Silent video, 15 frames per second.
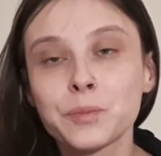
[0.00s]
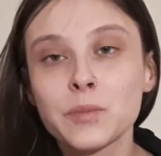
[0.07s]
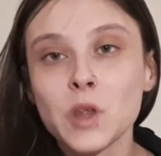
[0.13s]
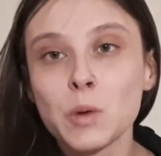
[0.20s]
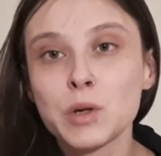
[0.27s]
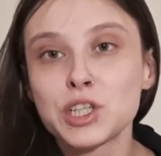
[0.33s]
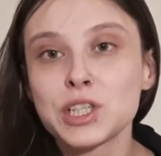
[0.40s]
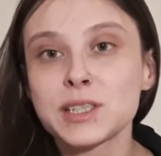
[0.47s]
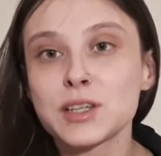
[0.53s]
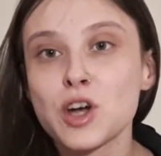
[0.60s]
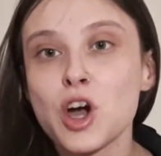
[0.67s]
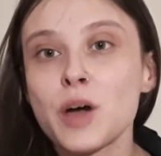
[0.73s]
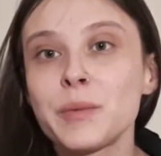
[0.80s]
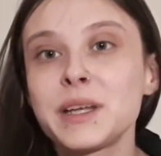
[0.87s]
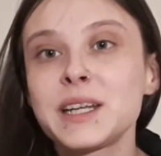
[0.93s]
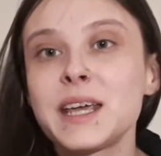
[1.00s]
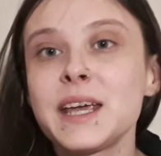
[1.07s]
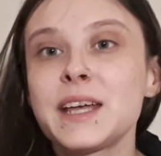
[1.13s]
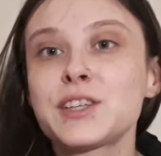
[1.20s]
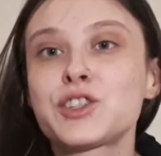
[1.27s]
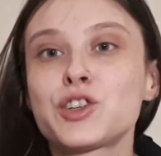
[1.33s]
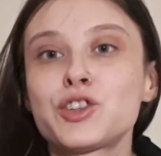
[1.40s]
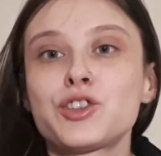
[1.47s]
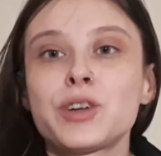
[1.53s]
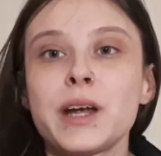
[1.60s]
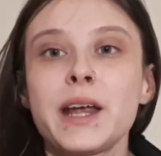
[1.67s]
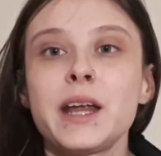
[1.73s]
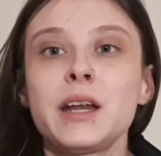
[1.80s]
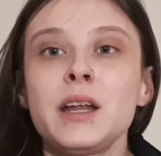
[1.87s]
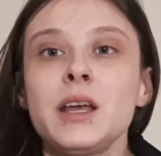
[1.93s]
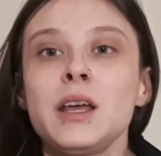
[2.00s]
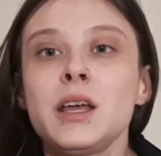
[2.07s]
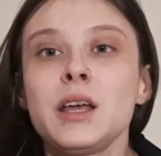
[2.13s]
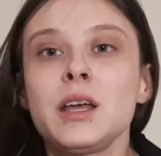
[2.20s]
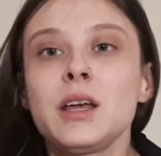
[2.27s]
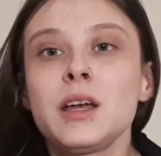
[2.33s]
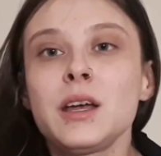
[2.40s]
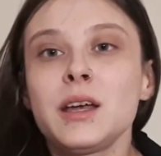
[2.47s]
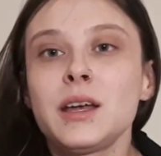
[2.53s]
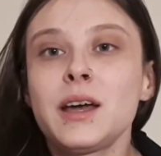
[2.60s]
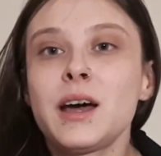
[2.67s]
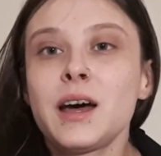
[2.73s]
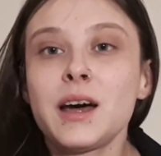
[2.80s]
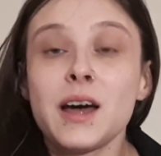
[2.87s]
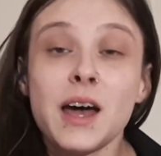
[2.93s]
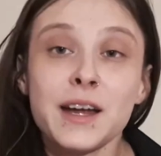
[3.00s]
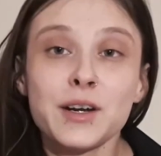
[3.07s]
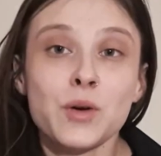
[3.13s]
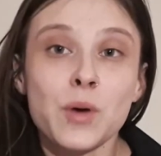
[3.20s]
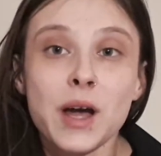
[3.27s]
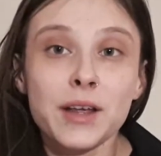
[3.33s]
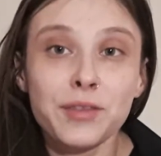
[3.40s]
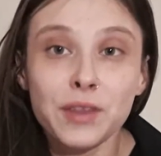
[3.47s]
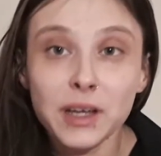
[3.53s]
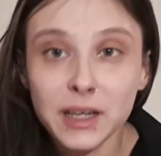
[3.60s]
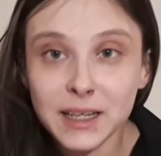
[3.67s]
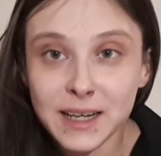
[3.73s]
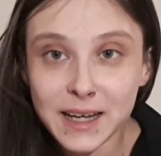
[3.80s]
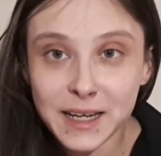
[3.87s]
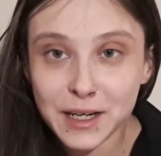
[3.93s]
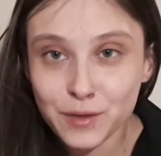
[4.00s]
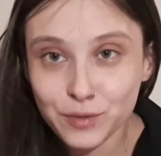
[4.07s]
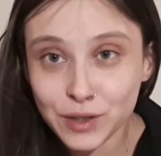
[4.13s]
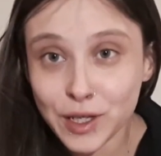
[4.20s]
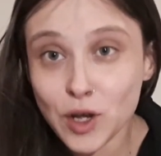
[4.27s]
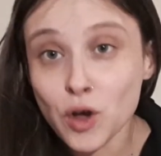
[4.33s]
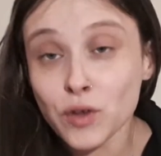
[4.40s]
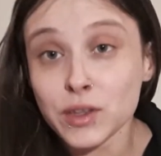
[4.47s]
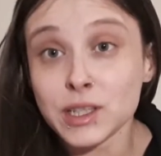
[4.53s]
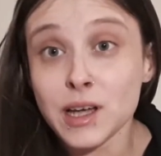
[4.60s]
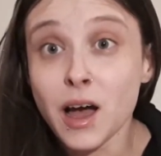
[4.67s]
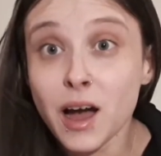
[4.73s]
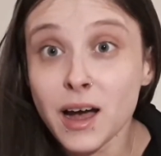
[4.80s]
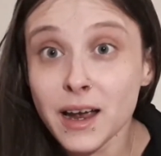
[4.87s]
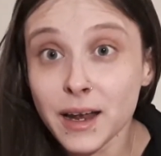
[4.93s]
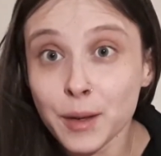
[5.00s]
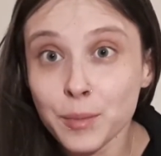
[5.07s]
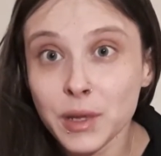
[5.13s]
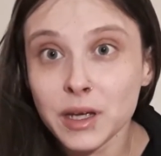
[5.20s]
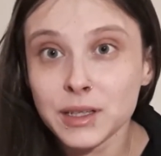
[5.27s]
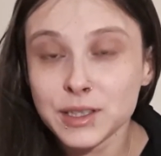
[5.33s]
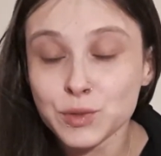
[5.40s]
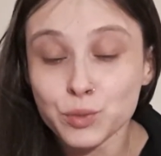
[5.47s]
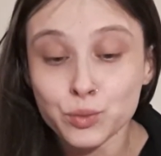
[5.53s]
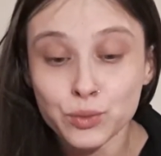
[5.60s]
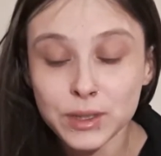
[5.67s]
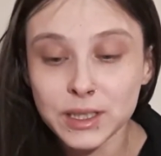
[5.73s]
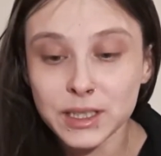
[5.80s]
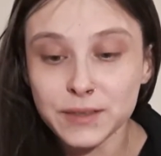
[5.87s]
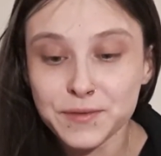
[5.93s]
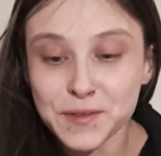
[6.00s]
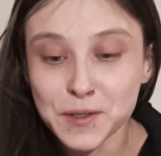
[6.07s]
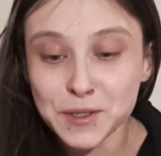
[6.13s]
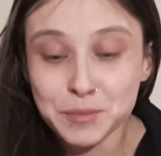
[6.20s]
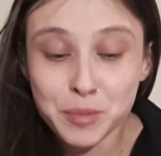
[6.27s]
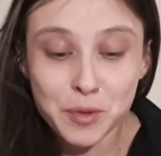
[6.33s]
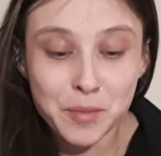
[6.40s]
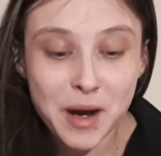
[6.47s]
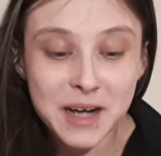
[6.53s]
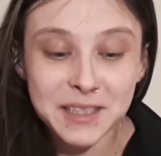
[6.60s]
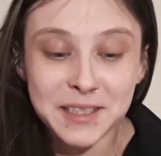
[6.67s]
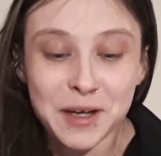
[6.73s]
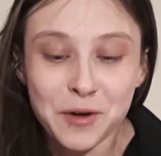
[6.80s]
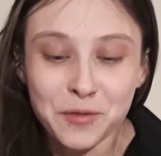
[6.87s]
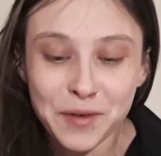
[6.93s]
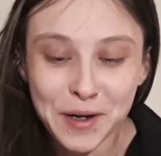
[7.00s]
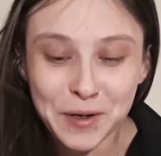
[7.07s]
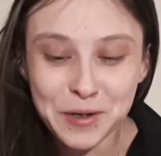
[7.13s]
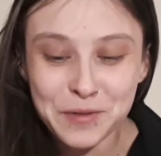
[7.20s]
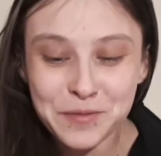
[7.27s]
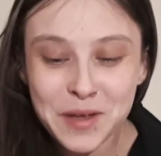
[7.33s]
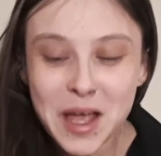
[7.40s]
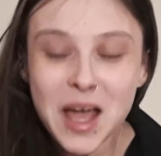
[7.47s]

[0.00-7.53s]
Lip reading: which is a common Cancer trait, I know I think negatively all the time. It's really difficult to pull myself out of.